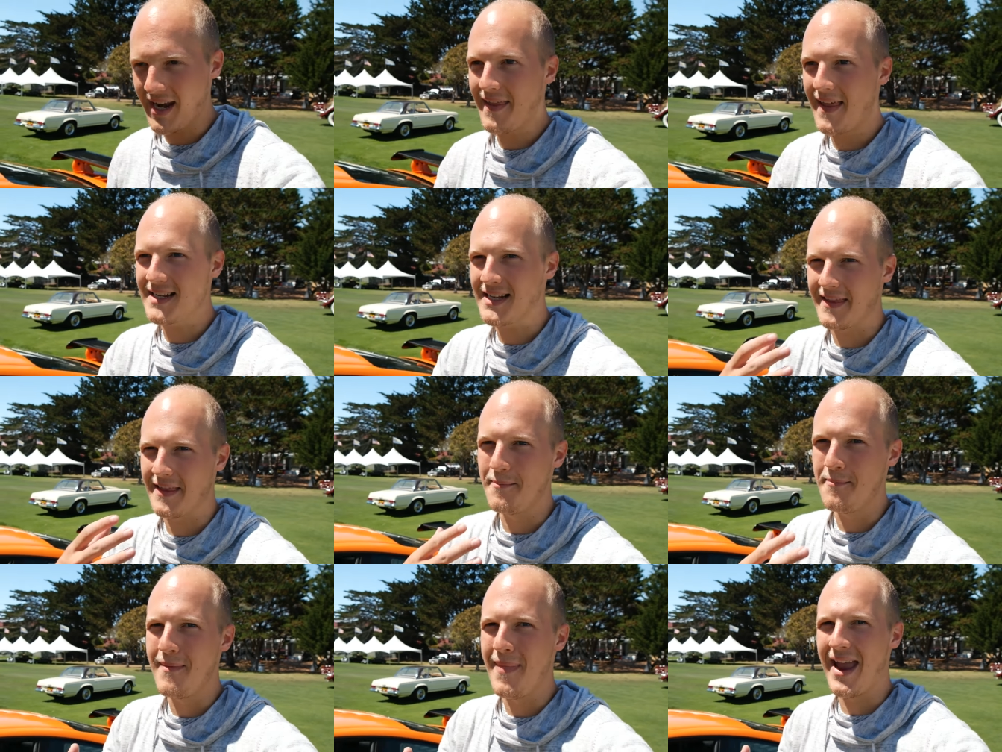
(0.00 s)
That's like
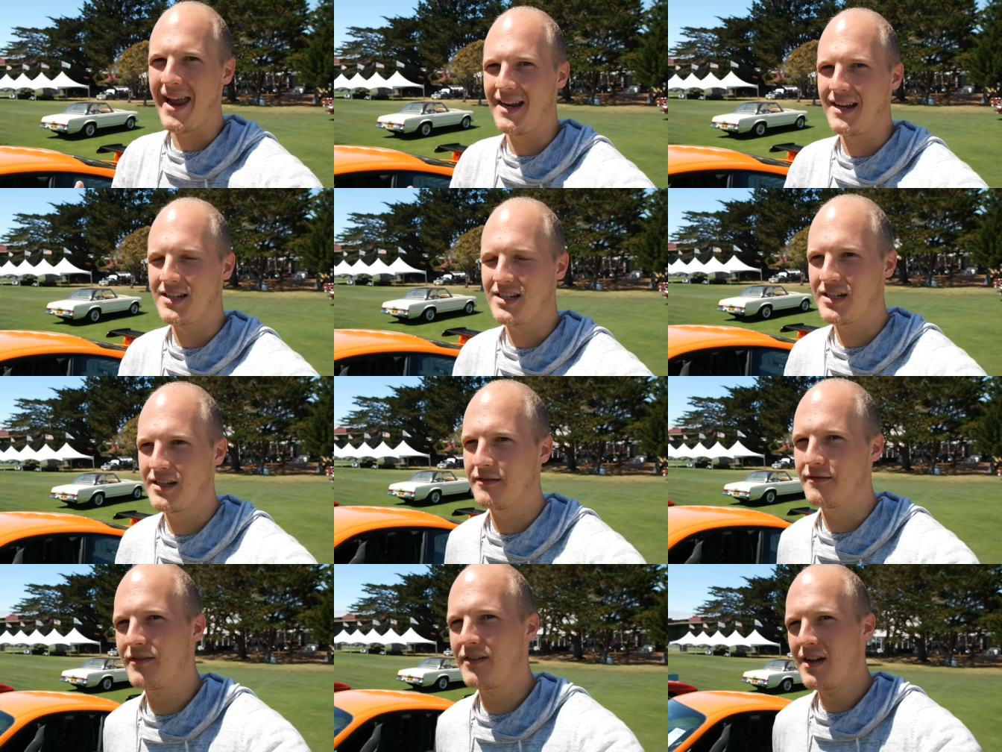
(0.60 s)
the main
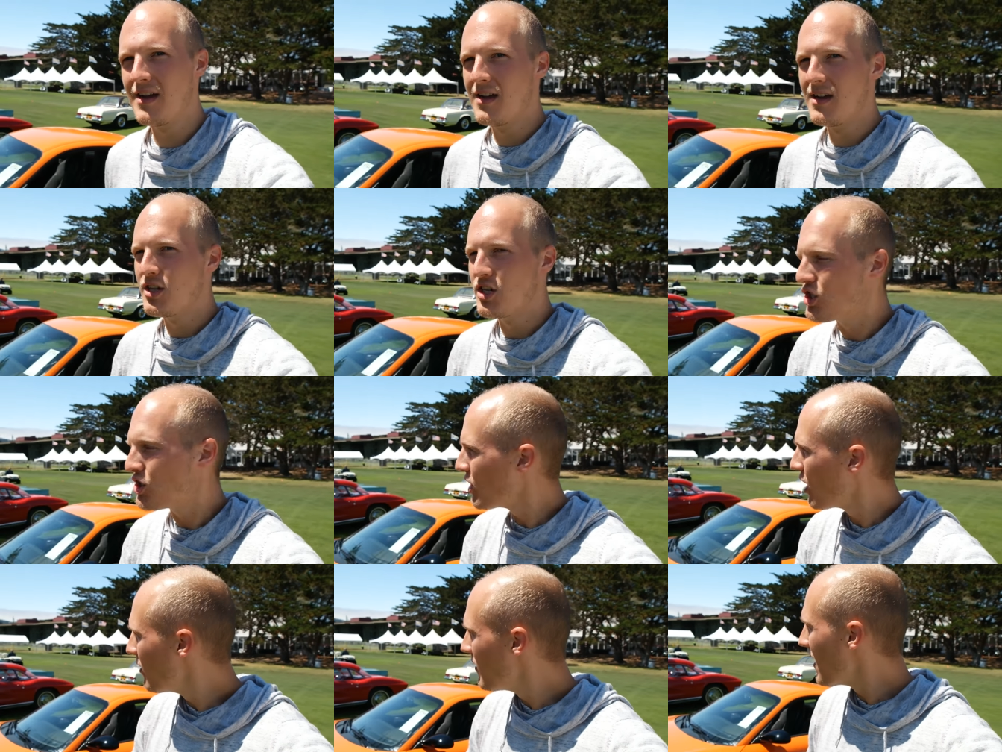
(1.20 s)
sort of
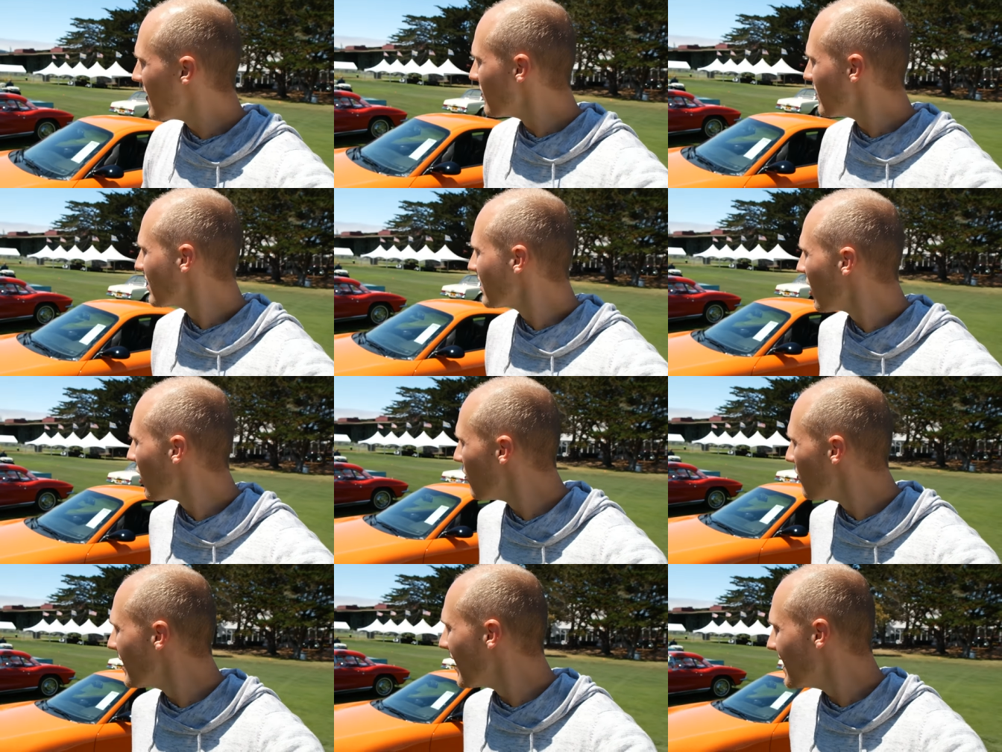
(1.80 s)
show that everything
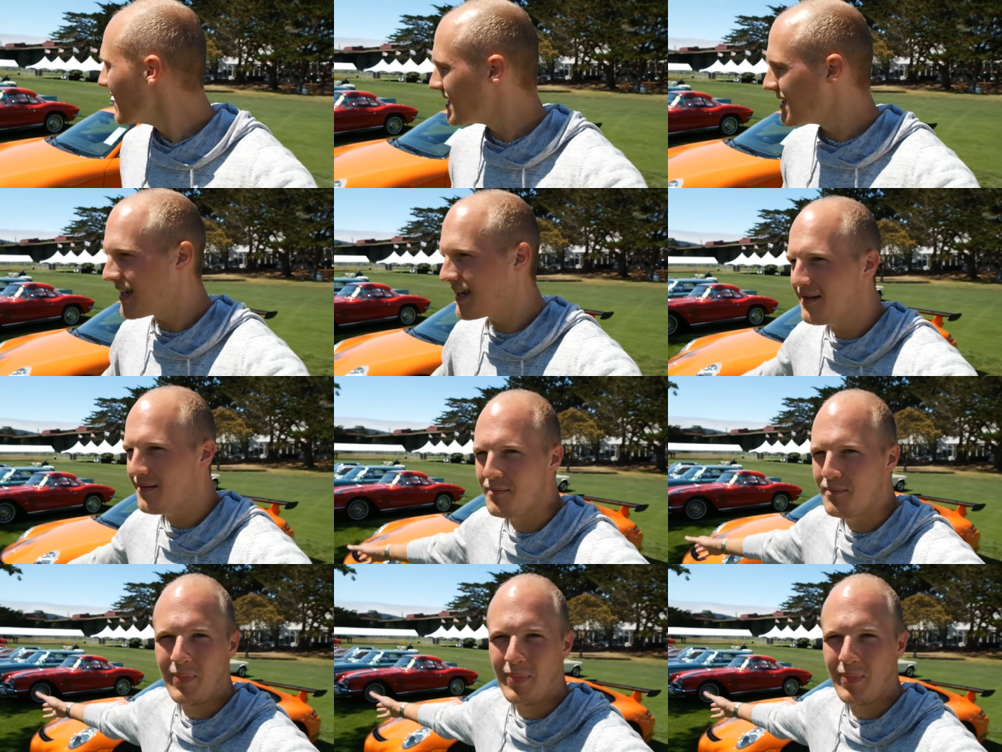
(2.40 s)
culminates in.